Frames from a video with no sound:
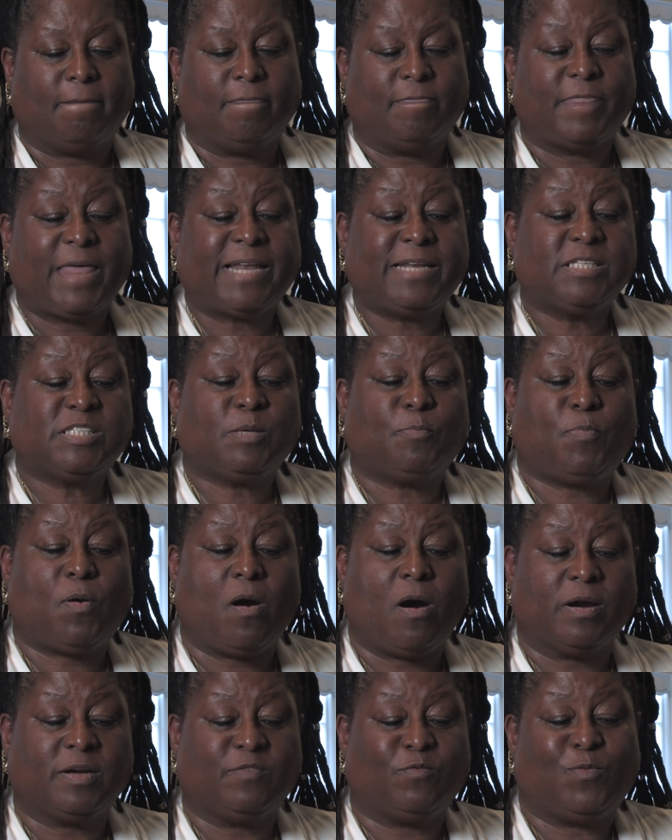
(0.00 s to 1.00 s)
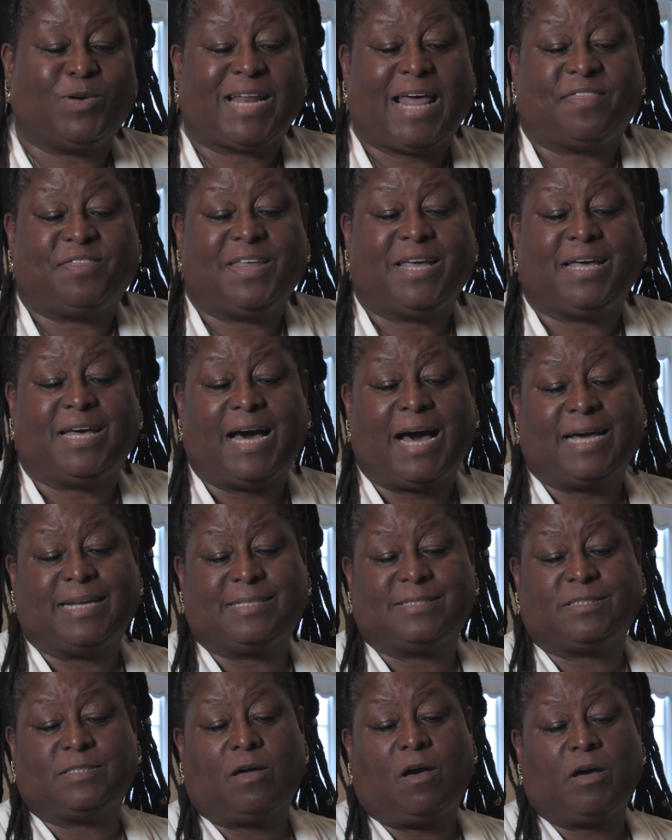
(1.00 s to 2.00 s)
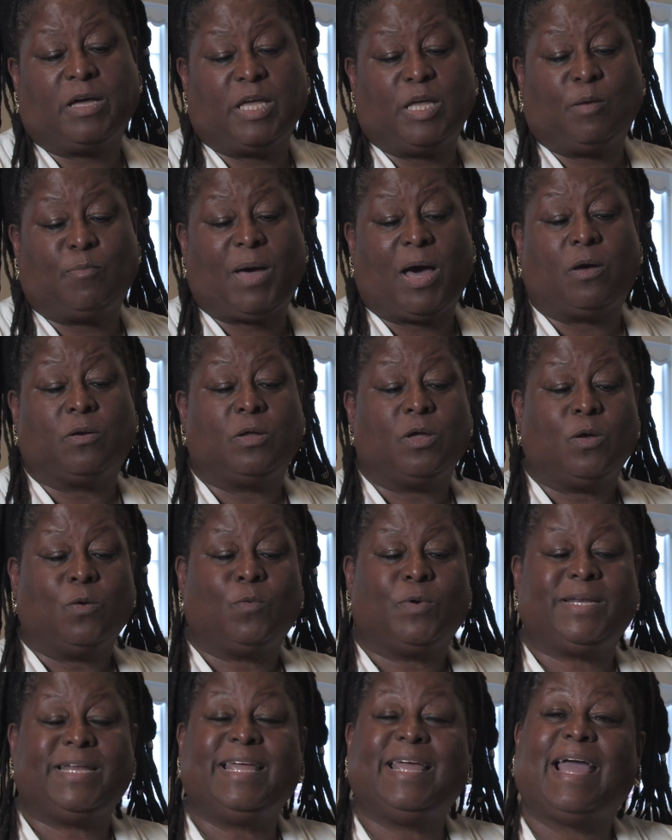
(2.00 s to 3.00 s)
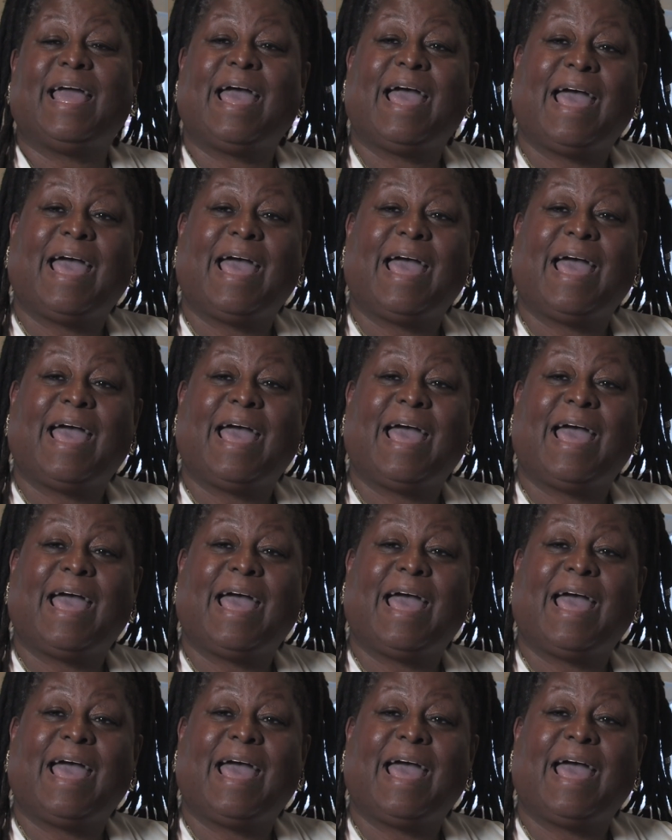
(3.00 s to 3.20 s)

That is a part of what I think God is talking about when he